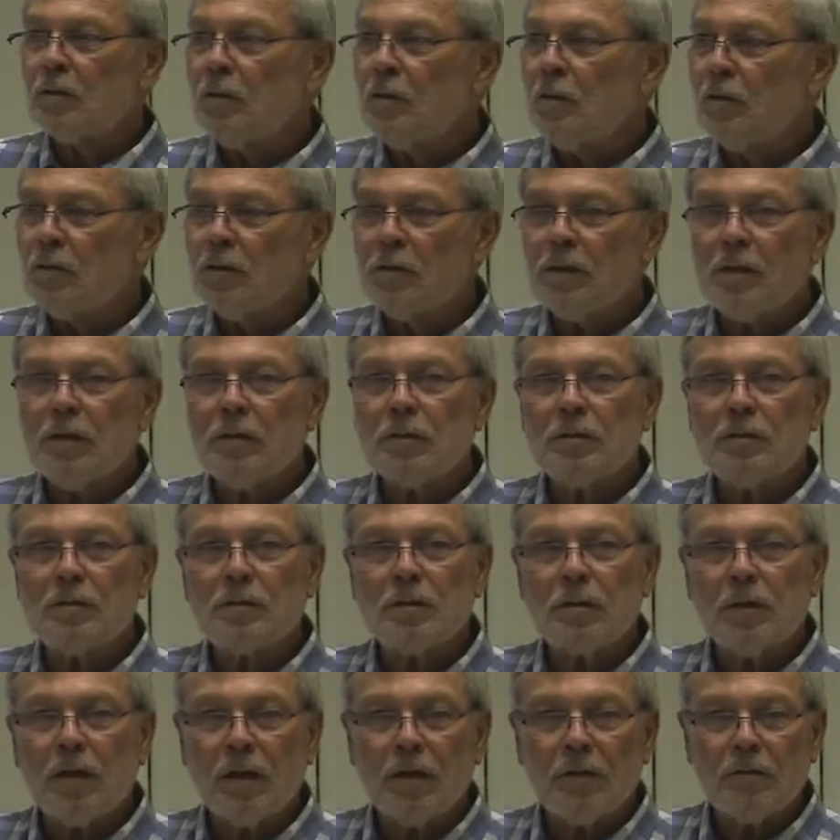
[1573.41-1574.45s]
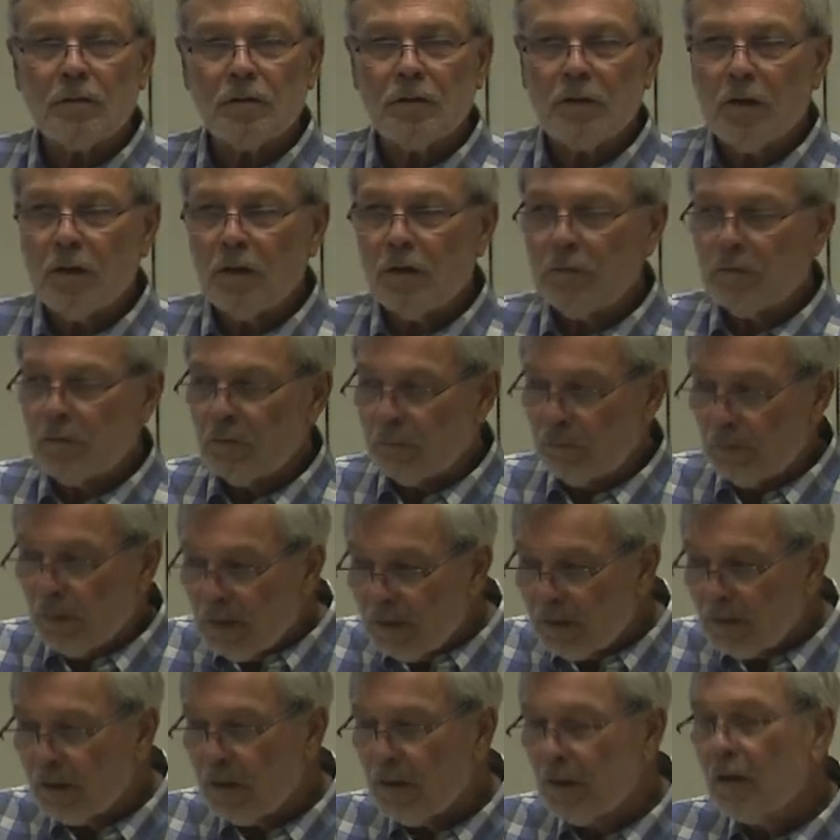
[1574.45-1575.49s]
Gold Hill, which a lot of you know if you've
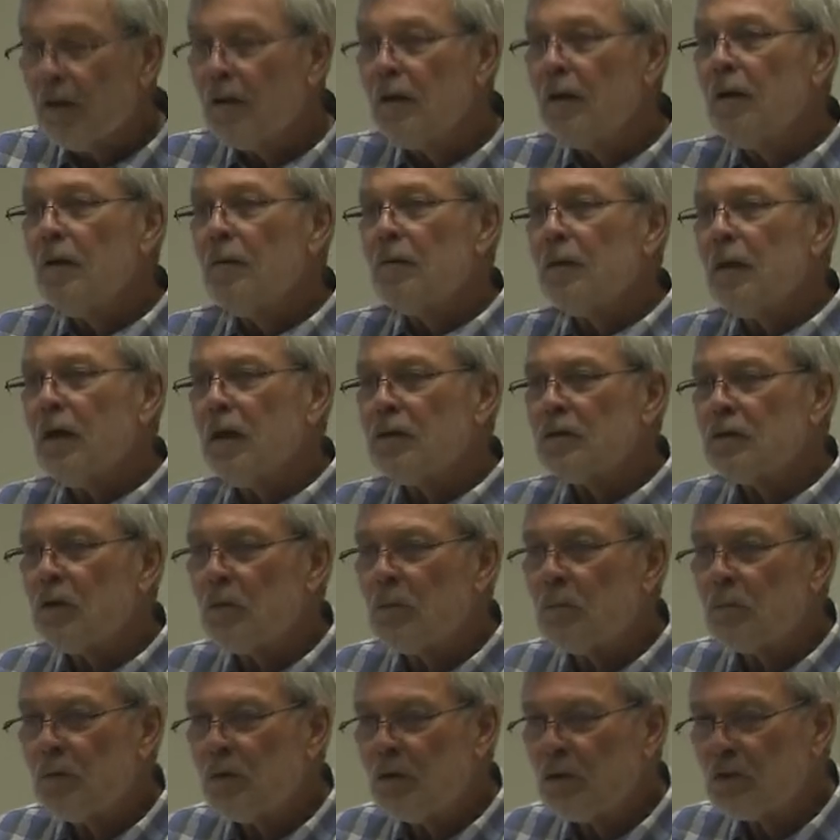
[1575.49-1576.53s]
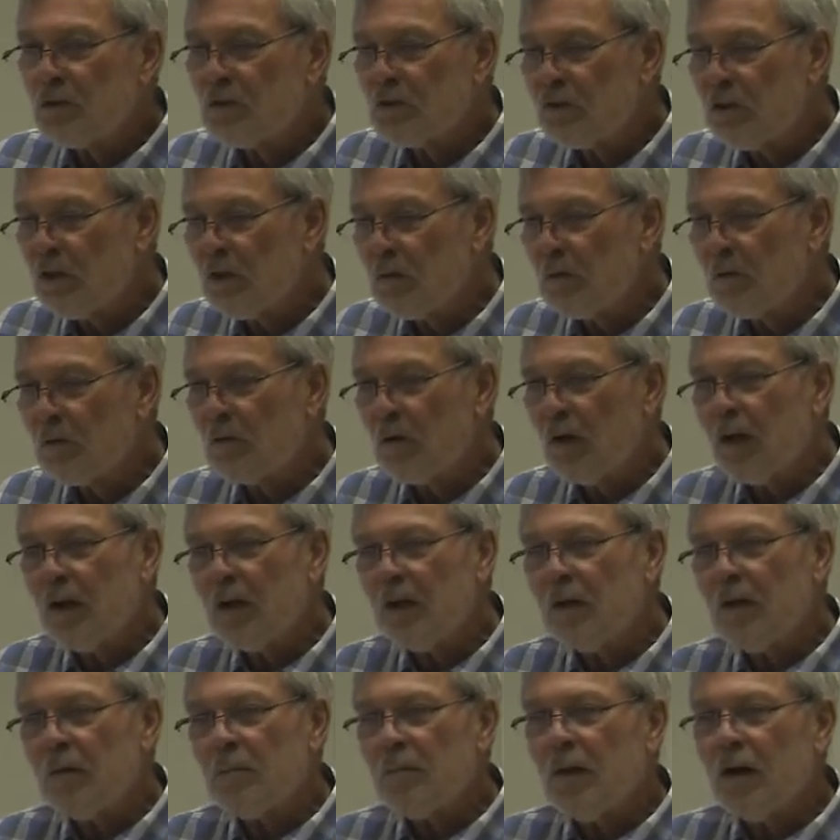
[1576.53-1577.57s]
been there, that's a pretty steep
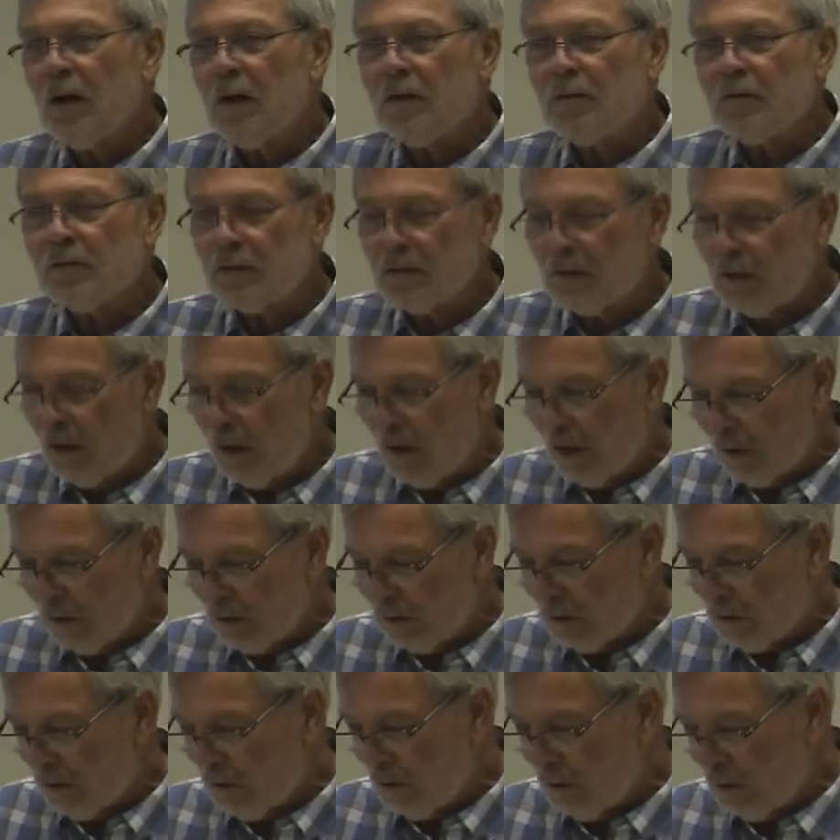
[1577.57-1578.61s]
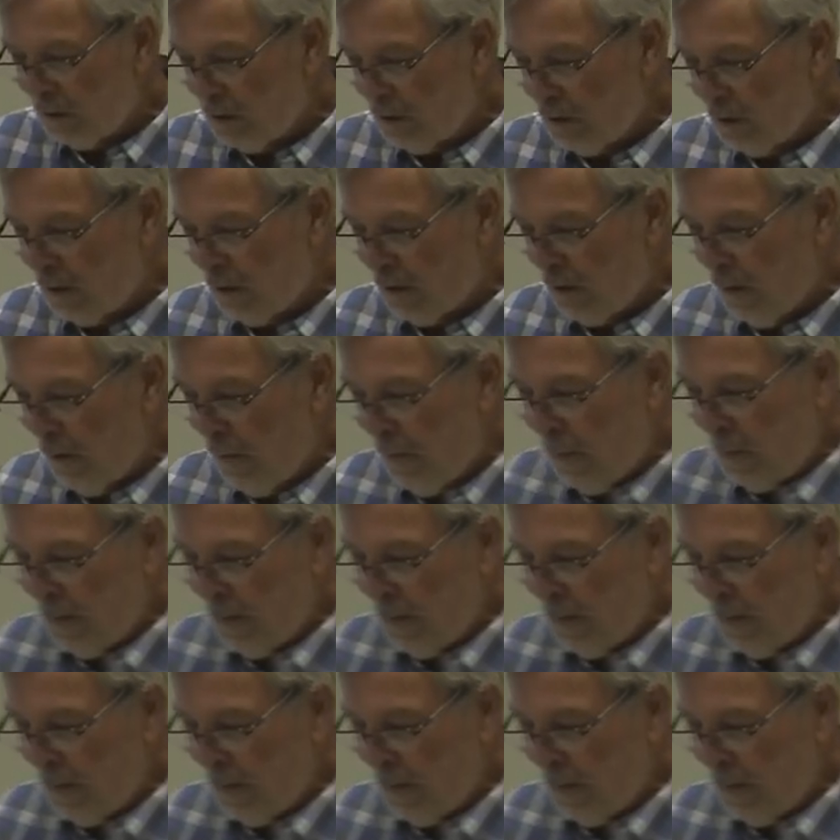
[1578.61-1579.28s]
grade up out of Salina to Gold Hill.